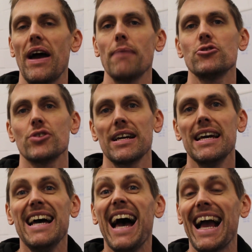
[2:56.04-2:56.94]
of the hamstring,
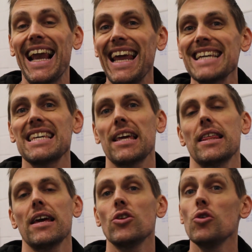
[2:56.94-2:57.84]
a classic
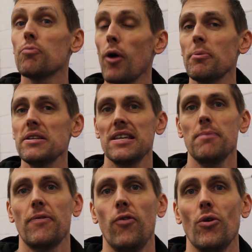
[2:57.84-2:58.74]
thing that you've probably seen
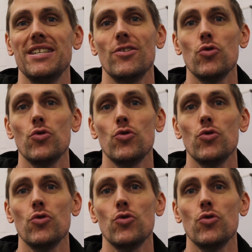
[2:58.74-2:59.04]
before is a